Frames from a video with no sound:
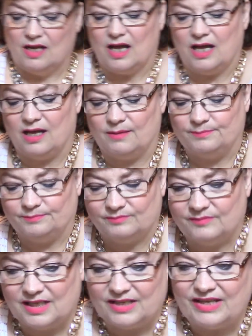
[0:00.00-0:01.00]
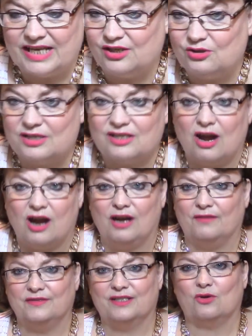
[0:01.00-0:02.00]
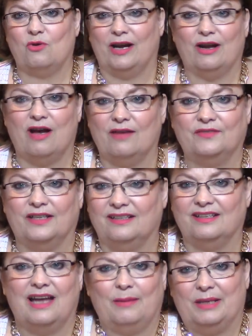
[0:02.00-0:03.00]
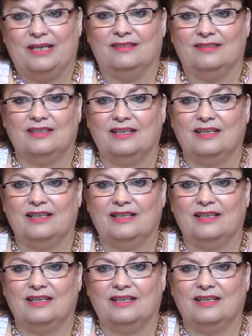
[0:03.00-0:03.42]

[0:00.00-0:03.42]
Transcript: Um, they do scarves quite often. I mean,